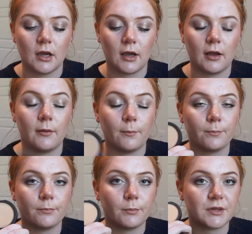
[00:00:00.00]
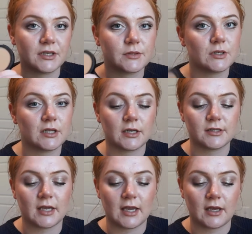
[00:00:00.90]
But this one
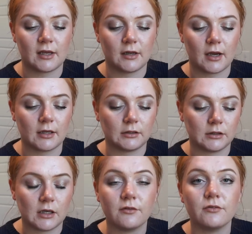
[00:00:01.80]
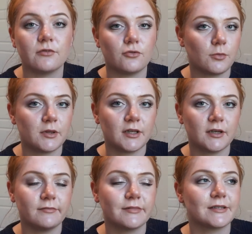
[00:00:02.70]
does, and I love the
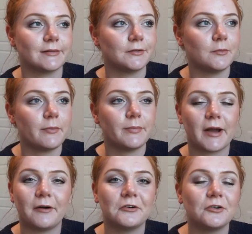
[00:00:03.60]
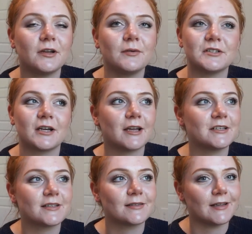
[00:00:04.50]
formula. It's a little bit powdery, which I
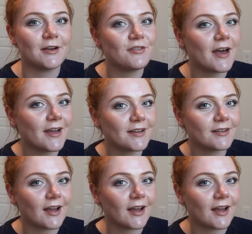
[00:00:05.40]
just love that.